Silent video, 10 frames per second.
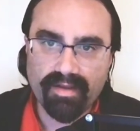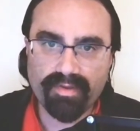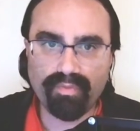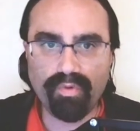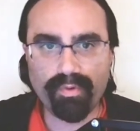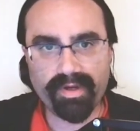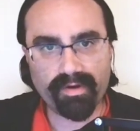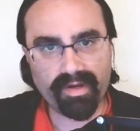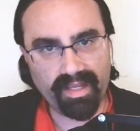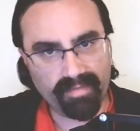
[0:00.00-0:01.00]
The
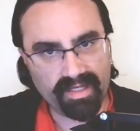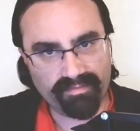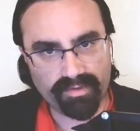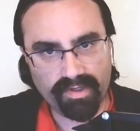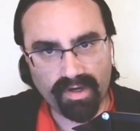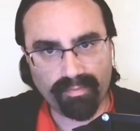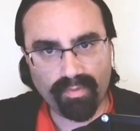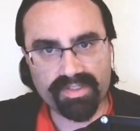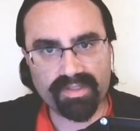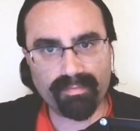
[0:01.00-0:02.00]
warrior in medieval Europe
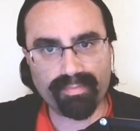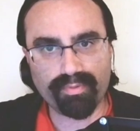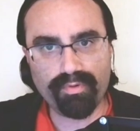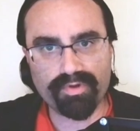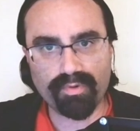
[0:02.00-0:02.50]
wasn't the brute